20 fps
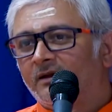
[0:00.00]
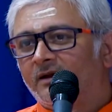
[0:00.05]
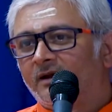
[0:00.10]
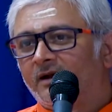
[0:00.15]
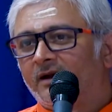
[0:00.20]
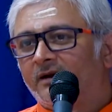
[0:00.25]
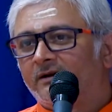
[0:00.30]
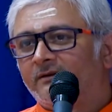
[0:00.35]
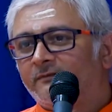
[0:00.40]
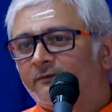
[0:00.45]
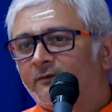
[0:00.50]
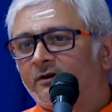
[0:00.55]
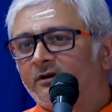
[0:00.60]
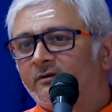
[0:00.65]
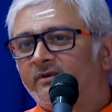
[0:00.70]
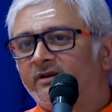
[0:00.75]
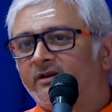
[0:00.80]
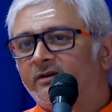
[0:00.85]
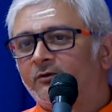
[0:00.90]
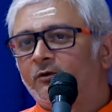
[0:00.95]
And for
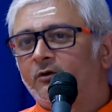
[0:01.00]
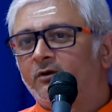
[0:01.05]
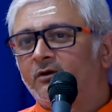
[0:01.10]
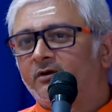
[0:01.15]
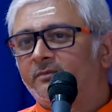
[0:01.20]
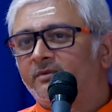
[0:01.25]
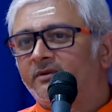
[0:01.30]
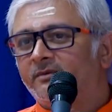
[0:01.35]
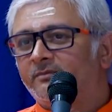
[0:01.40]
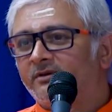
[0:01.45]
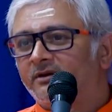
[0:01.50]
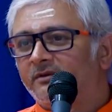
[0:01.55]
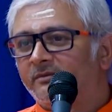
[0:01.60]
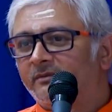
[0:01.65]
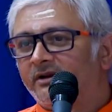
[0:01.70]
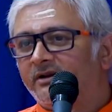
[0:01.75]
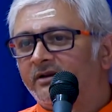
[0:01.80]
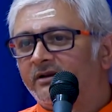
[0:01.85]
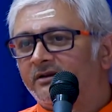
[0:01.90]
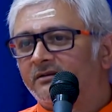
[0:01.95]
me, old people,
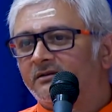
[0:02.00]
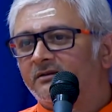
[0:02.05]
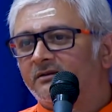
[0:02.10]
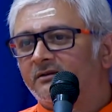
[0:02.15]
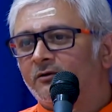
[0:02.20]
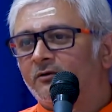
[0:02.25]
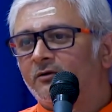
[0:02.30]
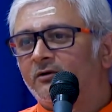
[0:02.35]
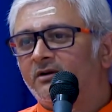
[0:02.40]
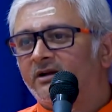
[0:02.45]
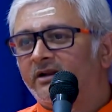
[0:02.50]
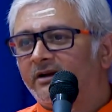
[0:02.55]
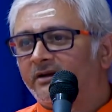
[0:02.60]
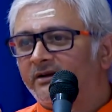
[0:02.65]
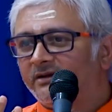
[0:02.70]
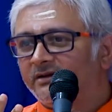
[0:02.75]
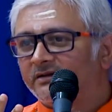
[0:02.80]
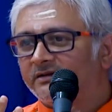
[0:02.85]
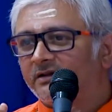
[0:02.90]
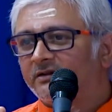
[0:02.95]
meaning old
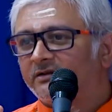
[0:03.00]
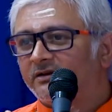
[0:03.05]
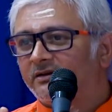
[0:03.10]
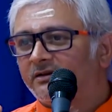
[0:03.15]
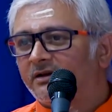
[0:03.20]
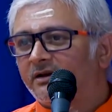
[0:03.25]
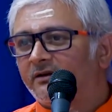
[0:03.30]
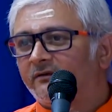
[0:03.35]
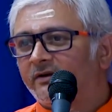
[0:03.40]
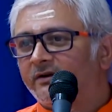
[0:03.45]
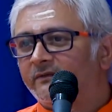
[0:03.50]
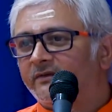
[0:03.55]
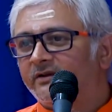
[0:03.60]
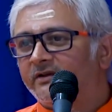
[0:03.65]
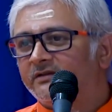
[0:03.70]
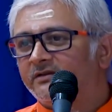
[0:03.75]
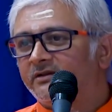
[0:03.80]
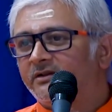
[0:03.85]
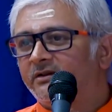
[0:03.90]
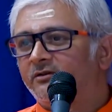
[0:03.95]
ladies, etc., when we
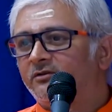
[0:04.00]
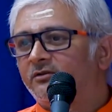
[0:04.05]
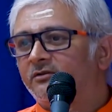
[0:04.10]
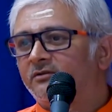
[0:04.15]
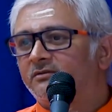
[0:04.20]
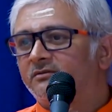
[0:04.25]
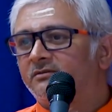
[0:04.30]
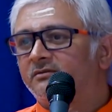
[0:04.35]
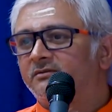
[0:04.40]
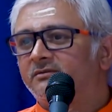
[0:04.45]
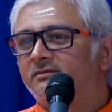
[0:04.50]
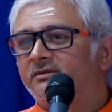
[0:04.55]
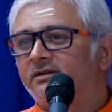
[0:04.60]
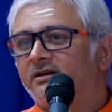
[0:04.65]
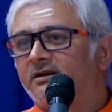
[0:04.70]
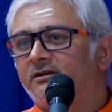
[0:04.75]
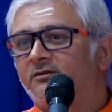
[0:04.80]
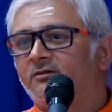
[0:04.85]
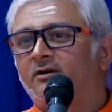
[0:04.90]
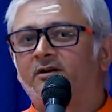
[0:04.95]
see, they
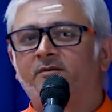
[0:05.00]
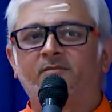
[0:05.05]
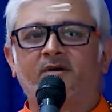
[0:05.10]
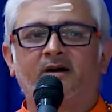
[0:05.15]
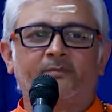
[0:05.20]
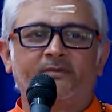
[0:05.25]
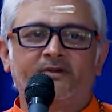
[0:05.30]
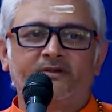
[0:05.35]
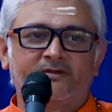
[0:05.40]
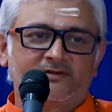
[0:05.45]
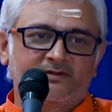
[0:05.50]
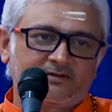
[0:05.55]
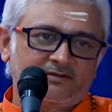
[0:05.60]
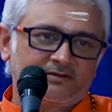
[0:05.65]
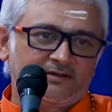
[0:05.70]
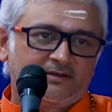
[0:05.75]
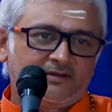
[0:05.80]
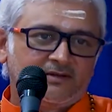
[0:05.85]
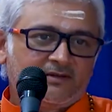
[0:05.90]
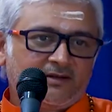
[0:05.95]
are called mommies,
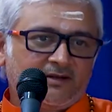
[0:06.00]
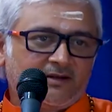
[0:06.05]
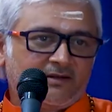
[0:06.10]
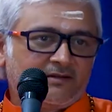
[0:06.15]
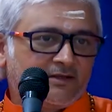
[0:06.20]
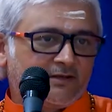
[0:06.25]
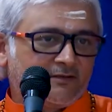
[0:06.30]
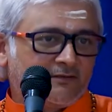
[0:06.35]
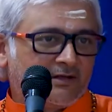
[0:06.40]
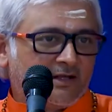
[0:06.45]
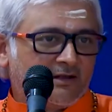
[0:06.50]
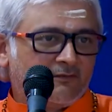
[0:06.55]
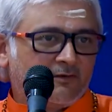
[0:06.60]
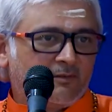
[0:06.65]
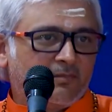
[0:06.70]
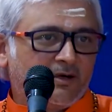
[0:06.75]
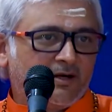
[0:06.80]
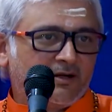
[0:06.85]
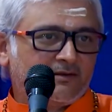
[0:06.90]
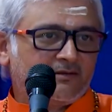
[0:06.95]
and they will have a
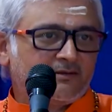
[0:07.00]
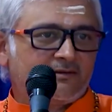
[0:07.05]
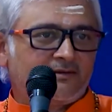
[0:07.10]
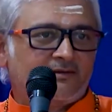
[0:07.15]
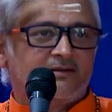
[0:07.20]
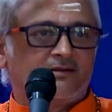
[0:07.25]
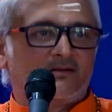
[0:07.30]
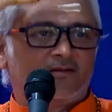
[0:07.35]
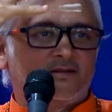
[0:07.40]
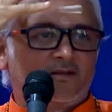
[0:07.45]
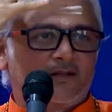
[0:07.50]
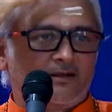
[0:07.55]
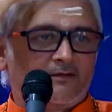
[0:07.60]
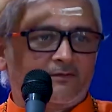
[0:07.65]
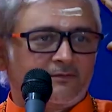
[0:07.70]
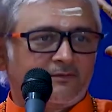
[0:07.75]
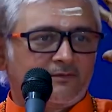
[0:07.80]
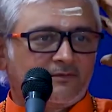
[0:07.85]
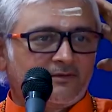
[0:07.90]
bun, they have